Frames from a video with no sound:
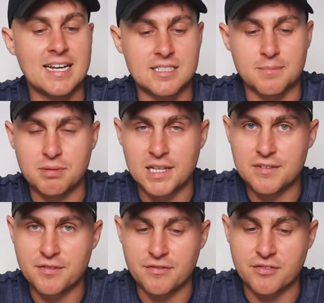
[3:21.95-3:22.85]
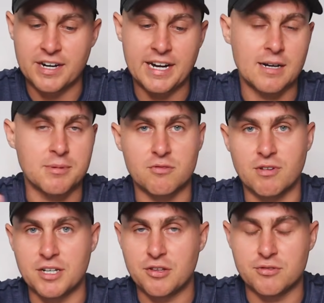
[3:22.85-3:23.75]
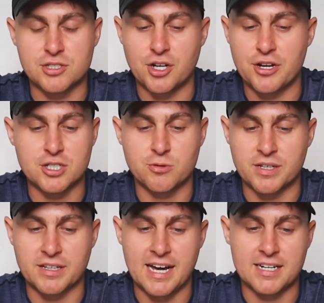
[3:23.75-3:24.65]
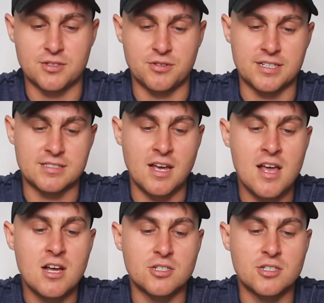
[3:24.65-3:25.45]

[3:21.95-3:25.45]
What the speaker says: It's completely for free, and I'm going to run you through and show you just quickly how to do this.